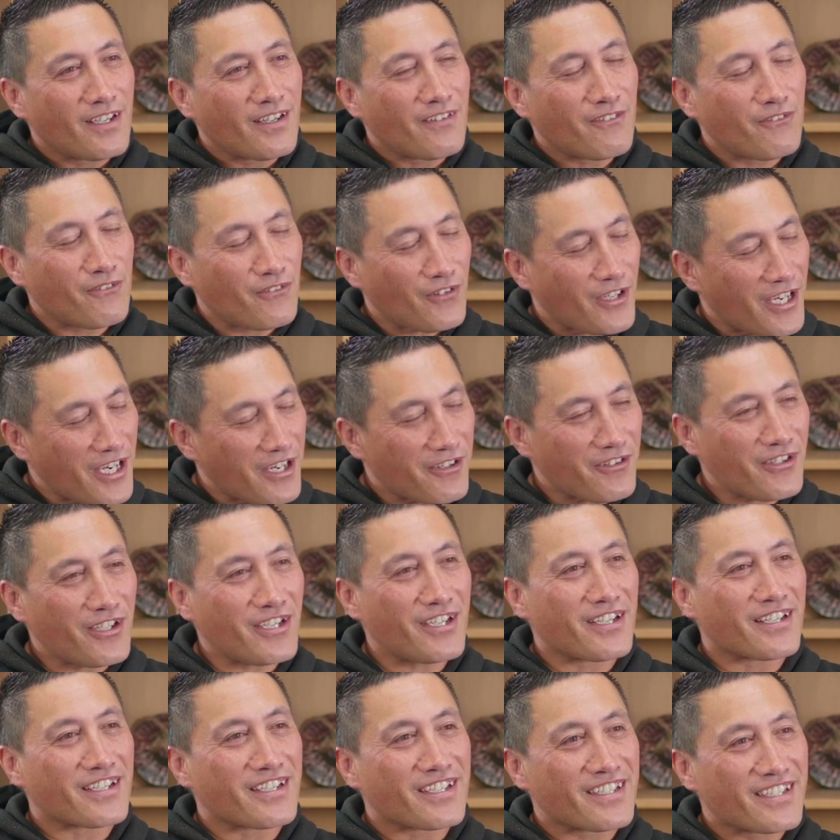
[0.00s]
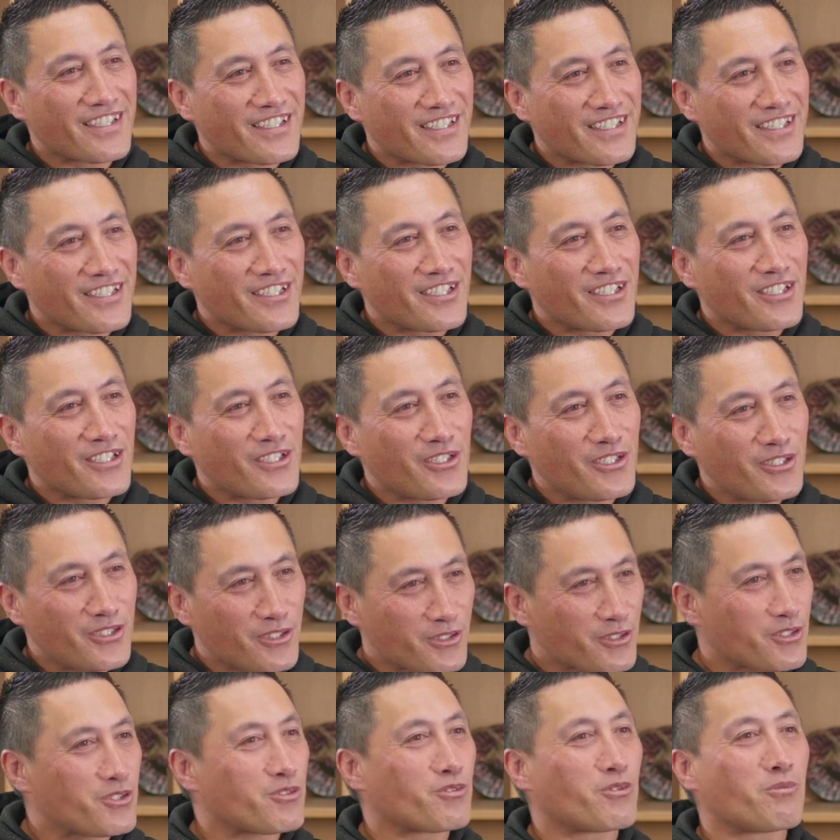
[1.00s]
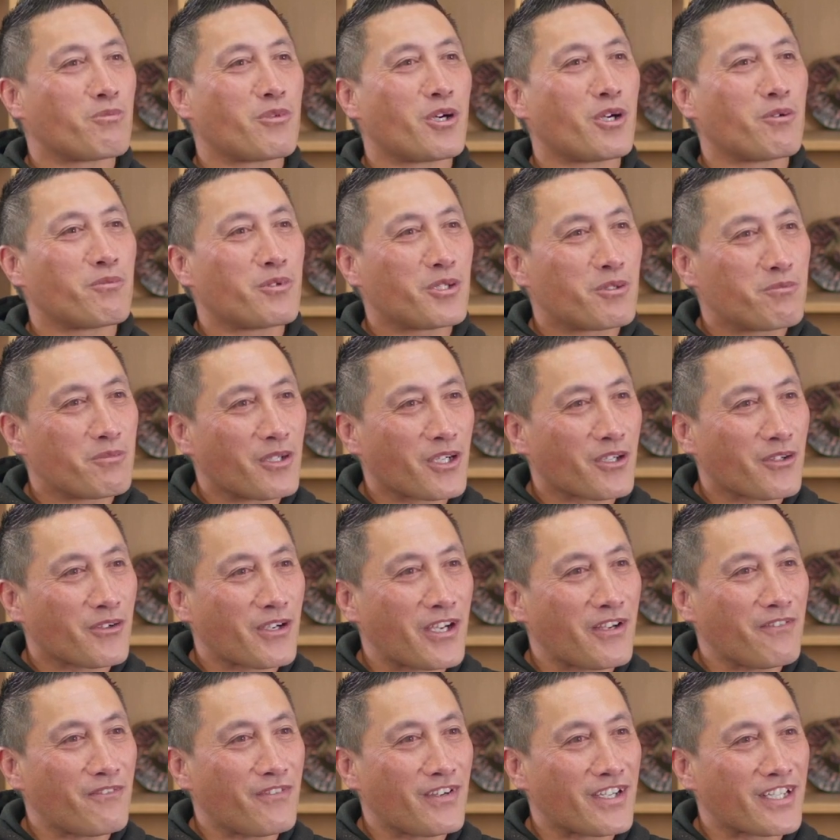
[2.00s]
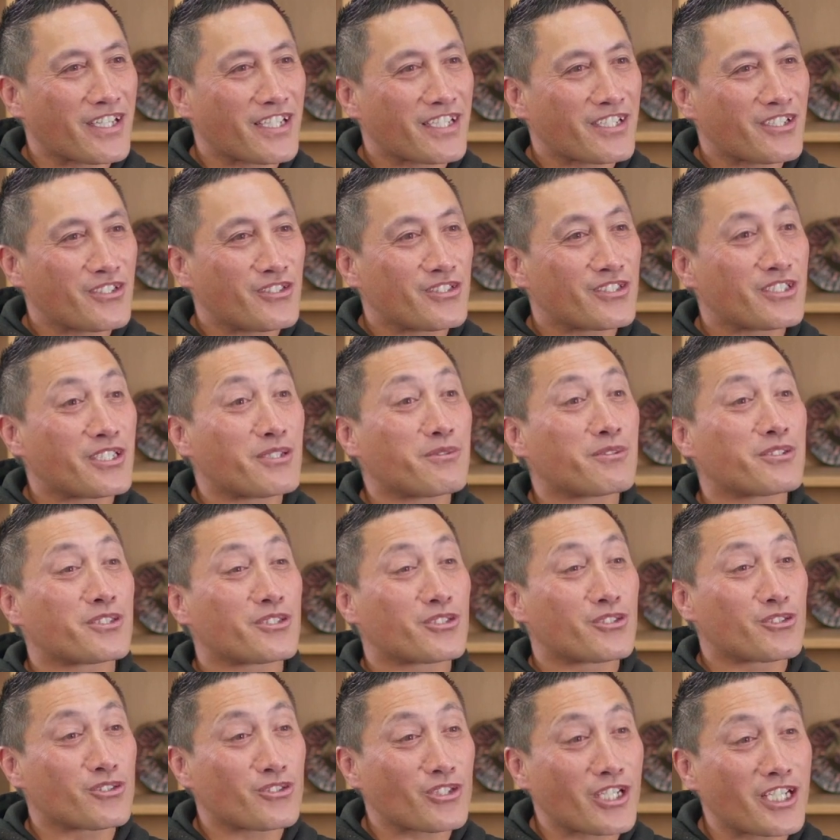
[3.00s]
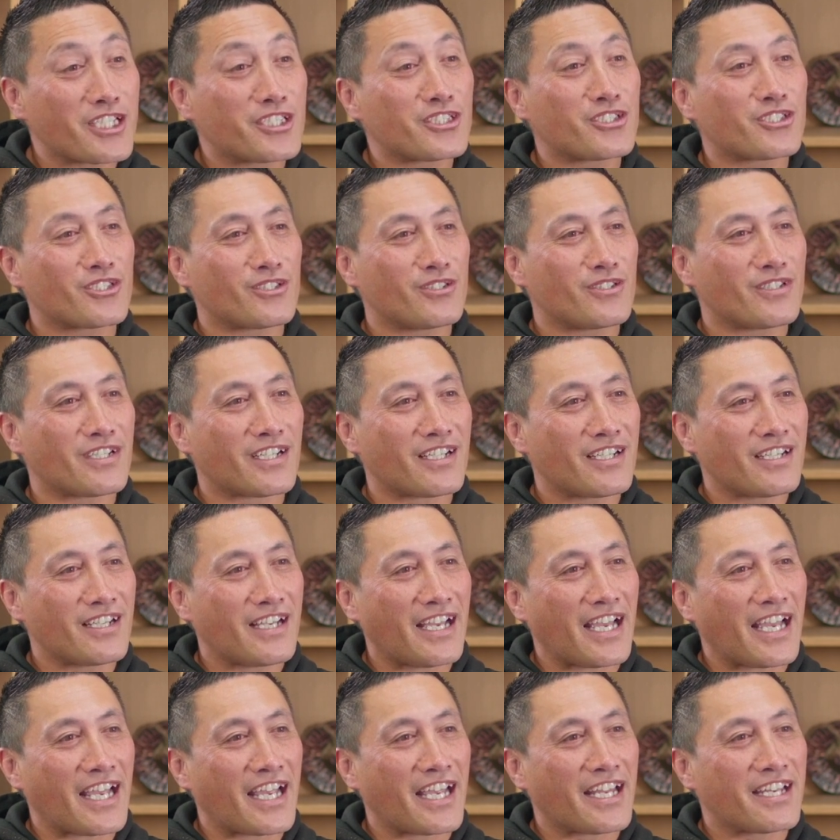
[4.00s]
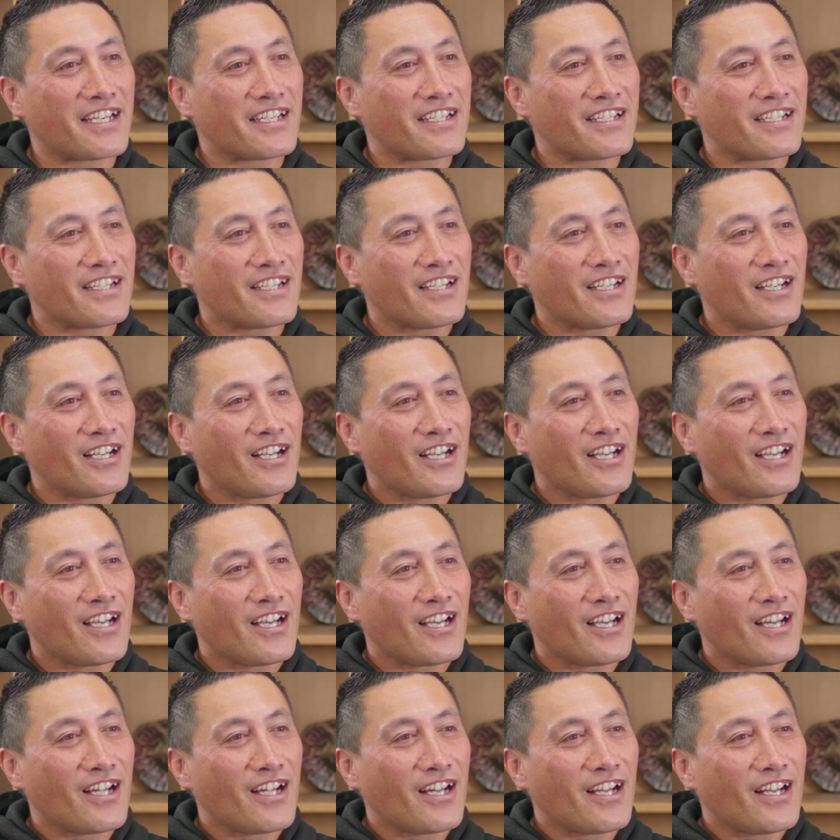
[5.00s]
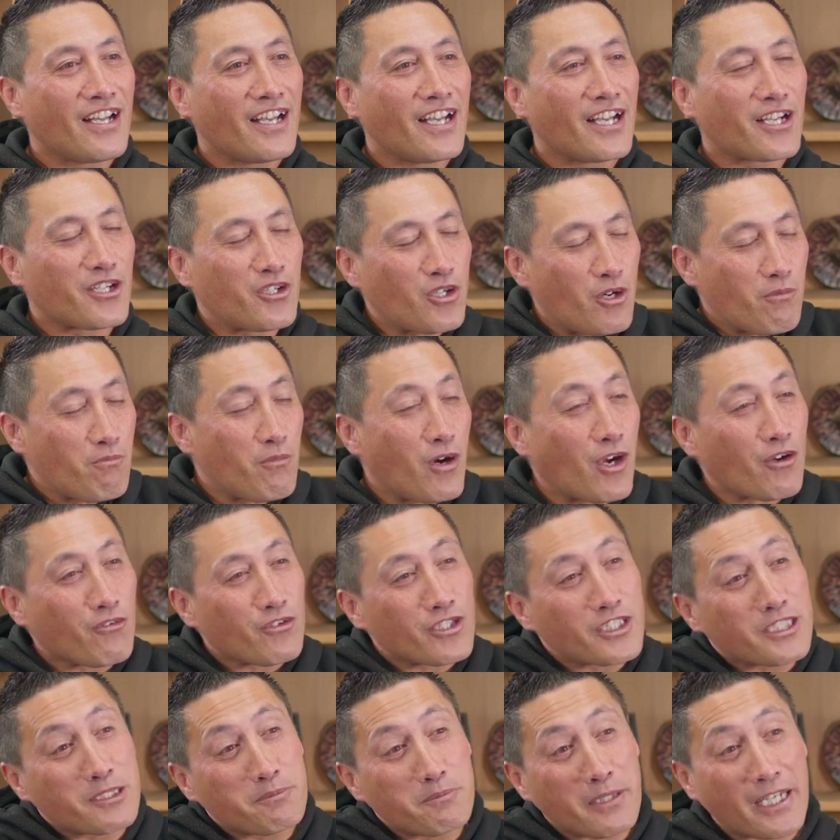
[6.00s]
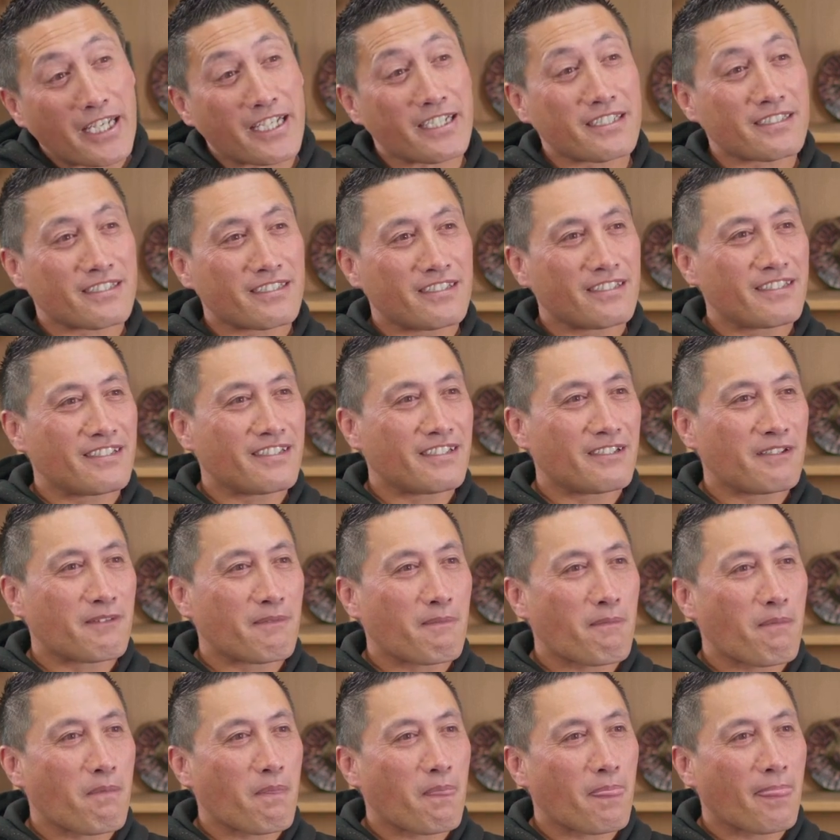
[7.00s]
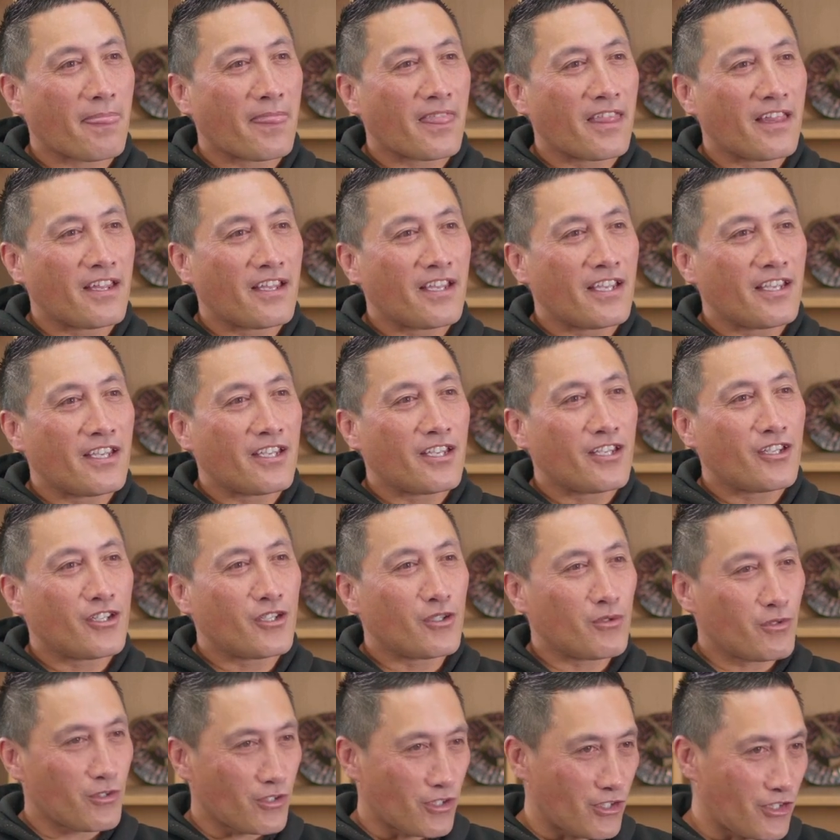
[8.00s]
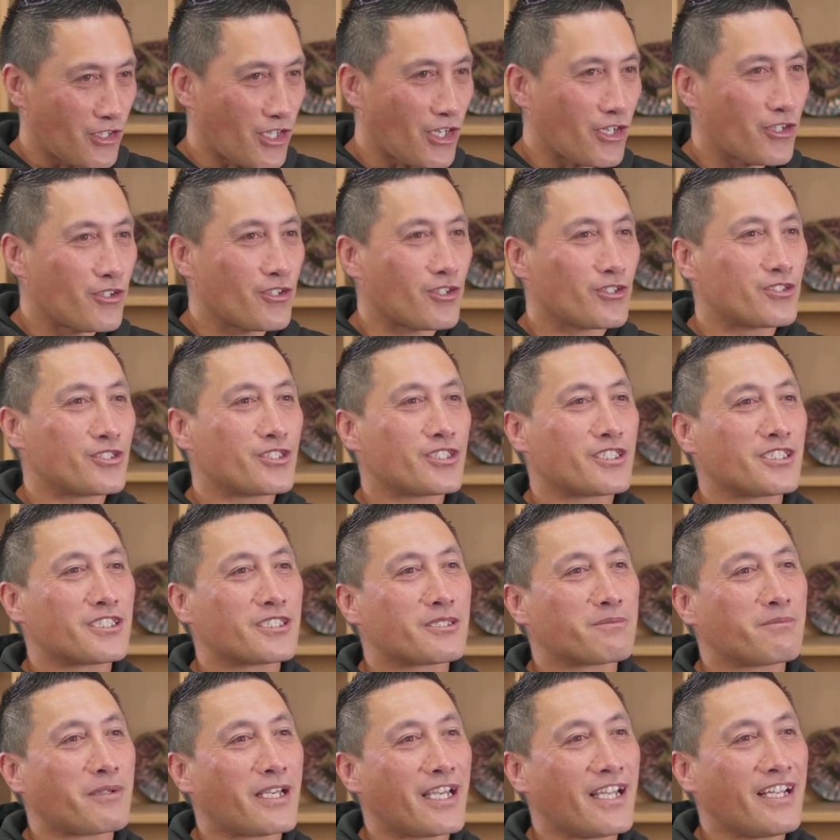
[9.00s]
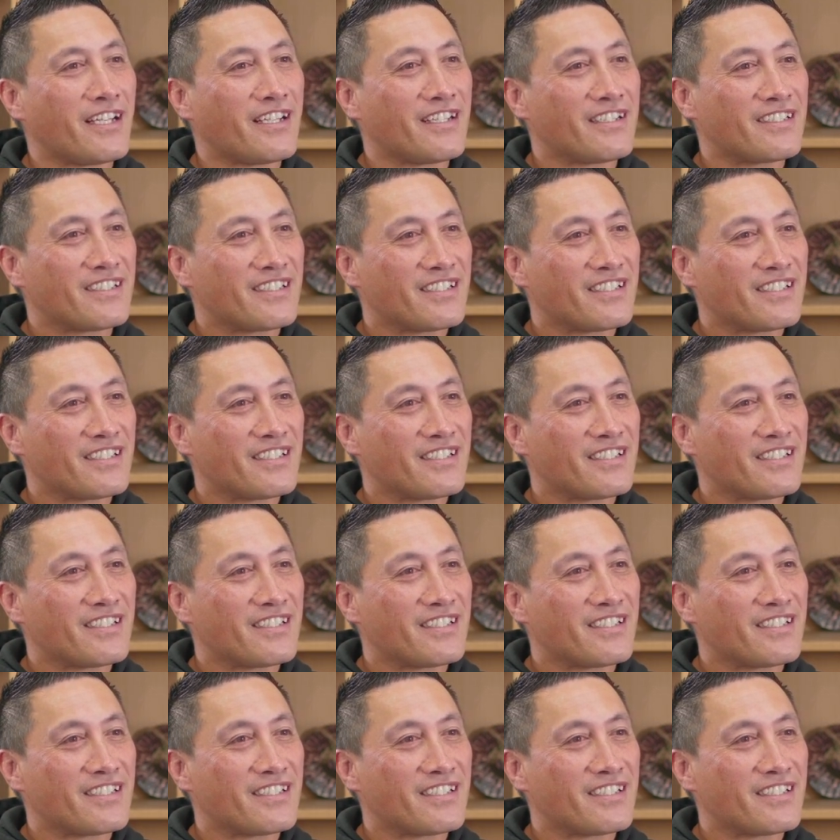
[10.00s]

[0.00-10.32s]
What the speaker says: far out. You just remind me of my grandfather, because he was a straight shooter, and it got my respect. You were a no-nonsense man,